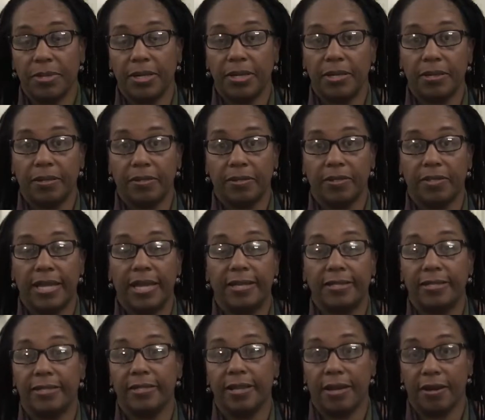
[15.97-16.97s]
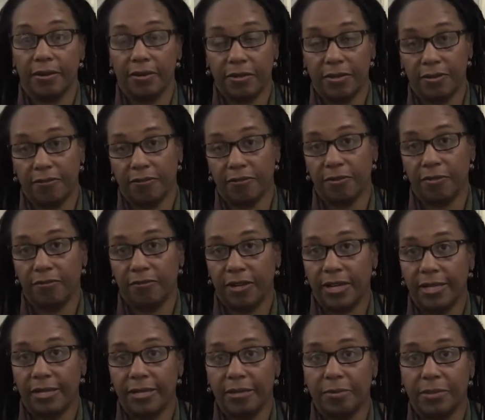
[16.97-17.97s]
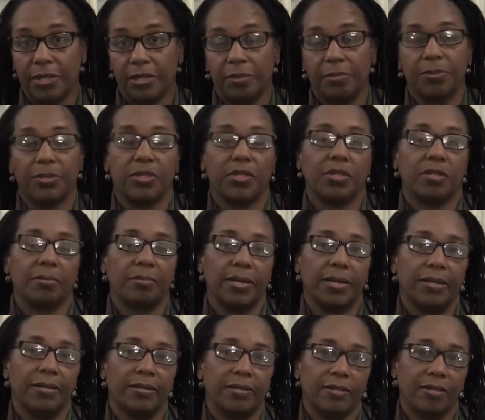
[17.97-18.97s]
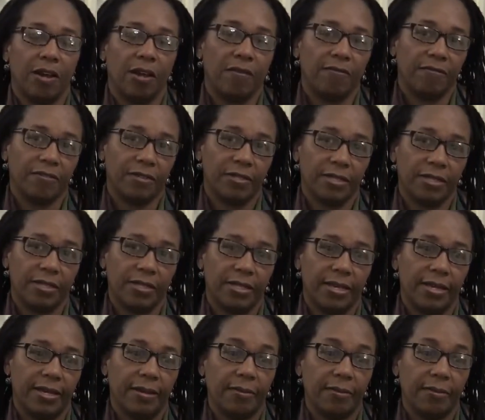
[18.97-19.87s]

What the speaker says: and Sandy Darity for inviting me to participate in this conference today.